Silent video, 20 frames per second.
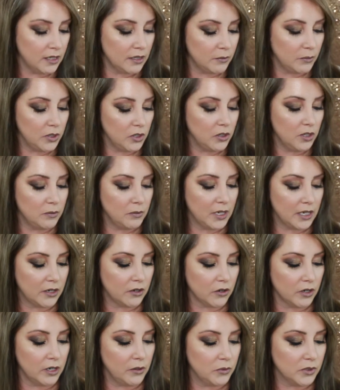The Beauty
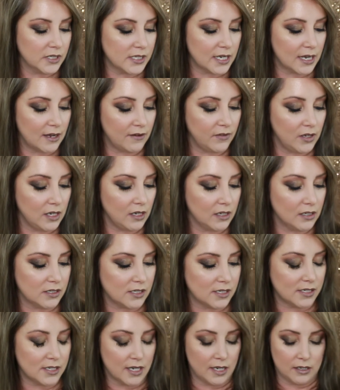Bakery was having a
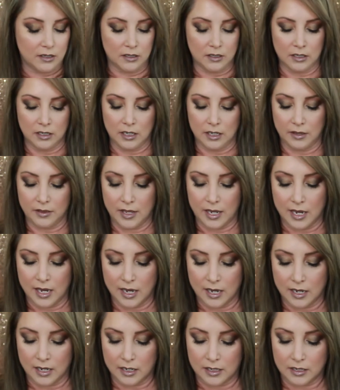sale. They
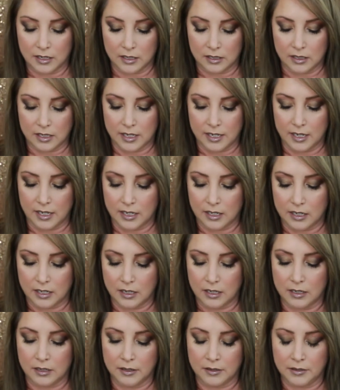had like
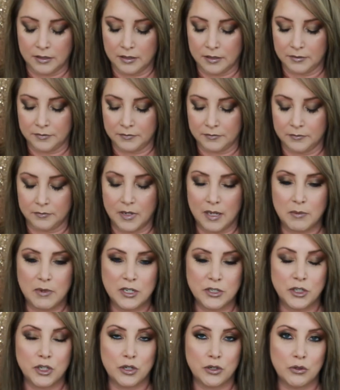
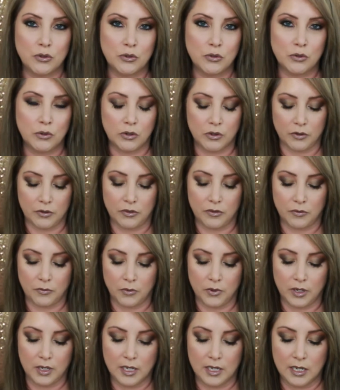maybe two or
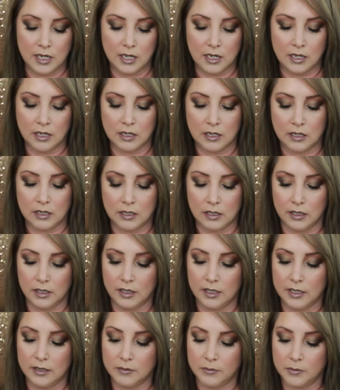three
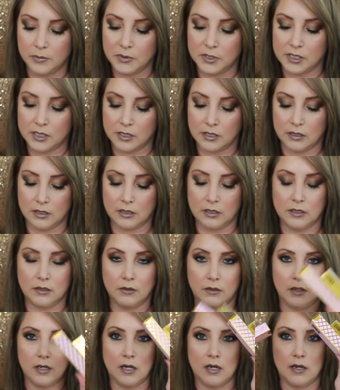lips
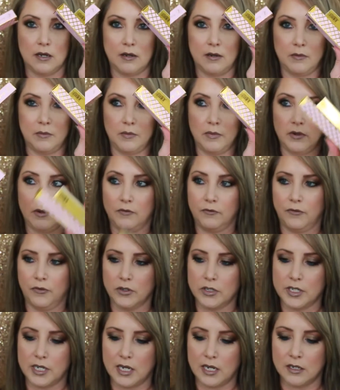um,
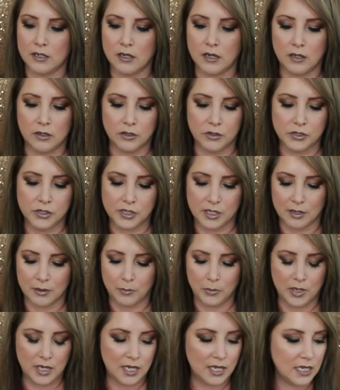for $10 a
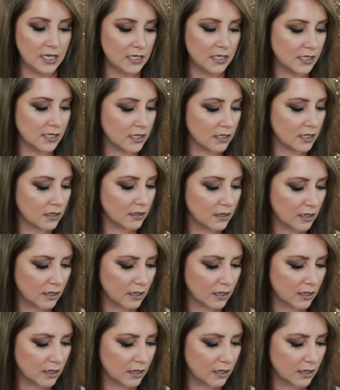piece.